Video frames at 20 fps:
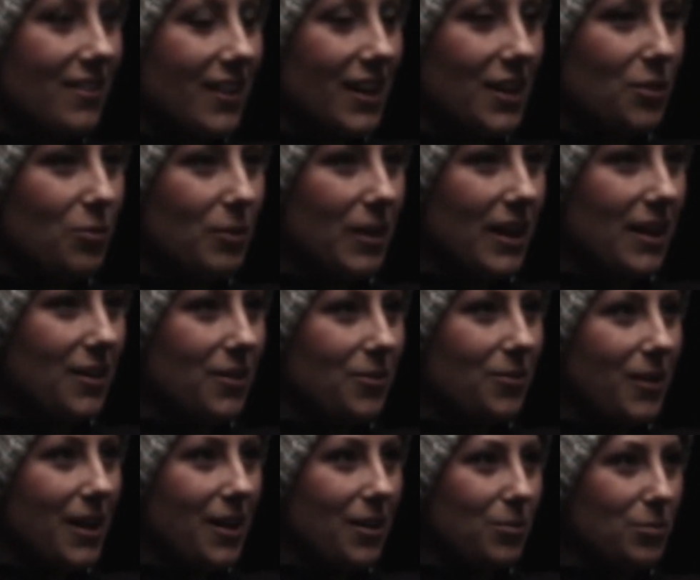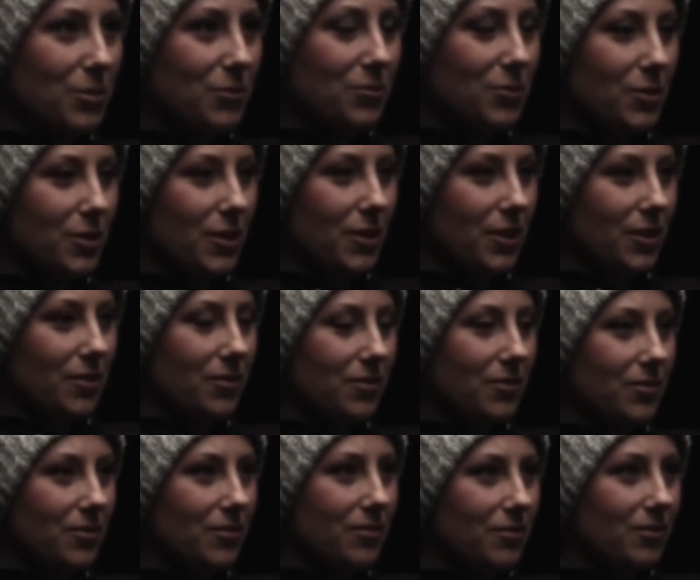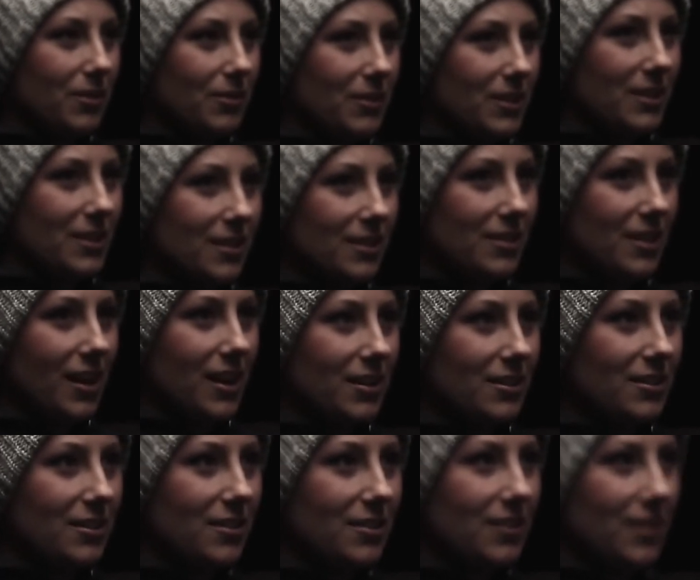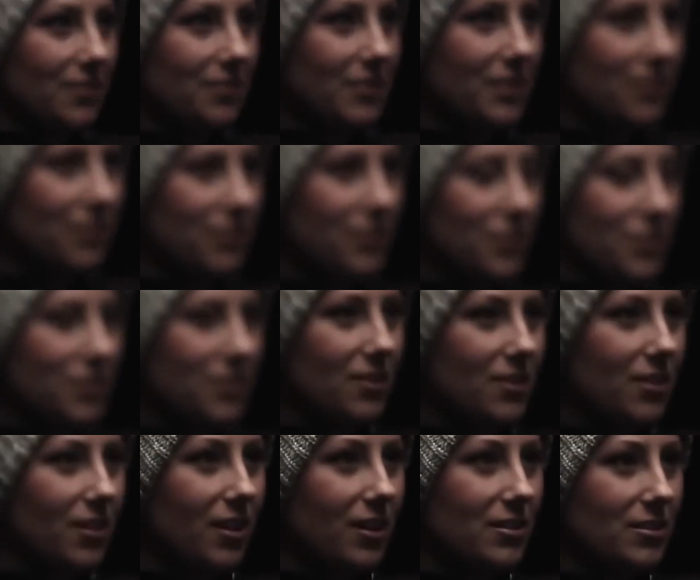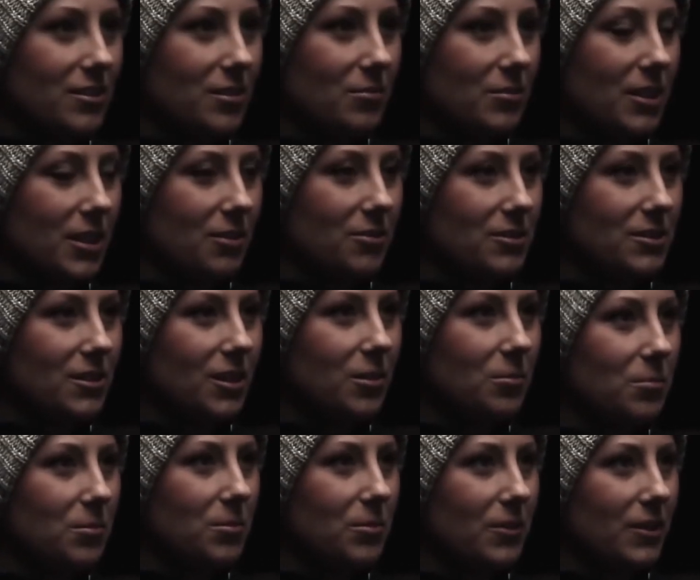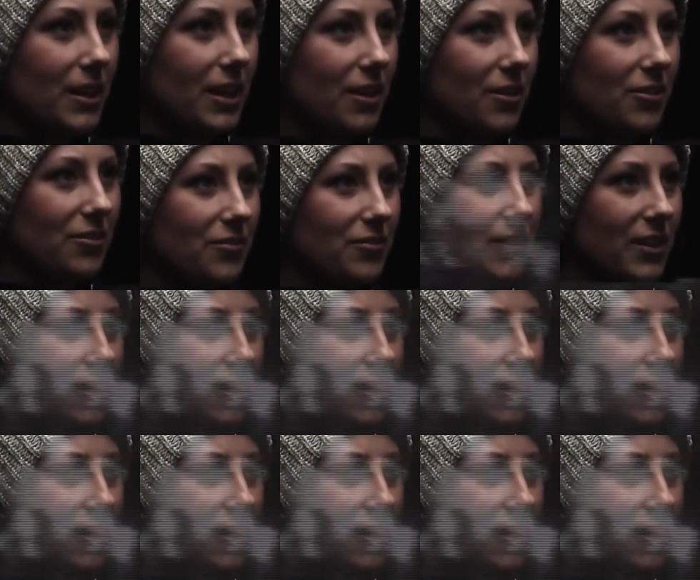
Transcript: kind of waited a while before we went to the doctor, and then we for sure thought something was up when they couldn't